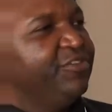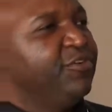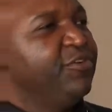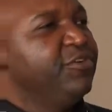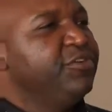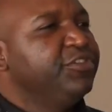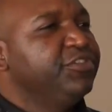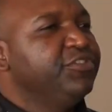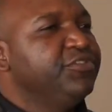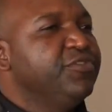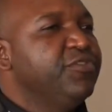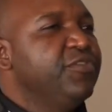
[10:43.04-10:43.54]

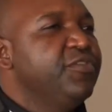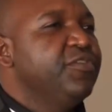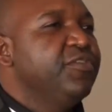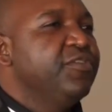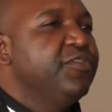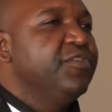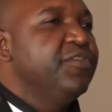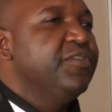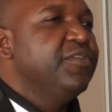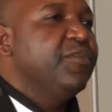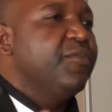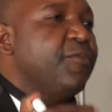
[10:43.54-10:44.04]
don't
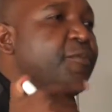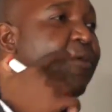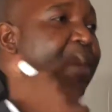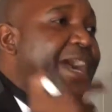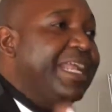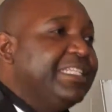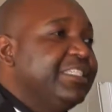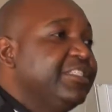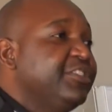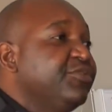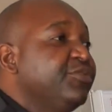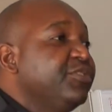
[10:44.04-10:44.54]
know
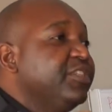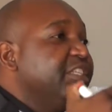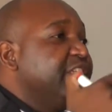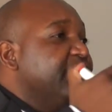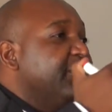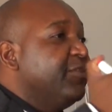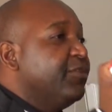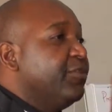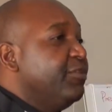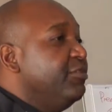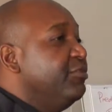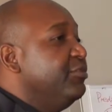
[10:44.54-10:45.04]
what to
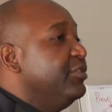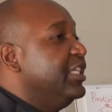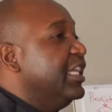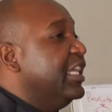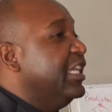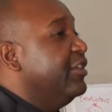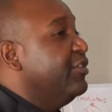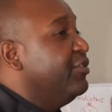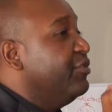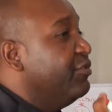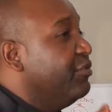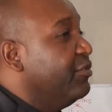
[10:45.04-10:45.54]
include
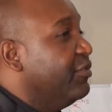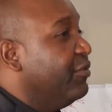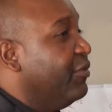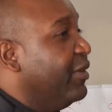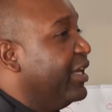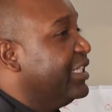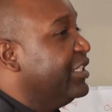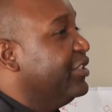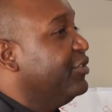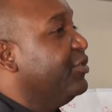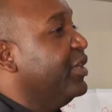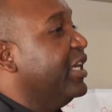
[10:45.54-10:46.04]
and
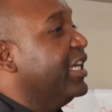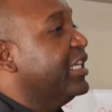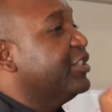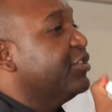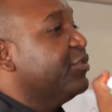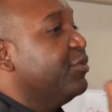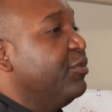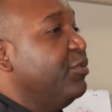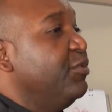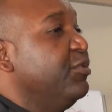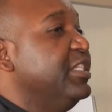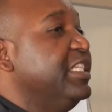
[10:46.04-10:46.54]
what to
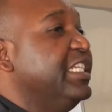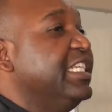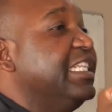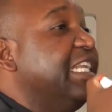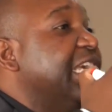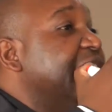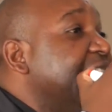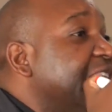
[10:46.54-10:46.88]
exclude in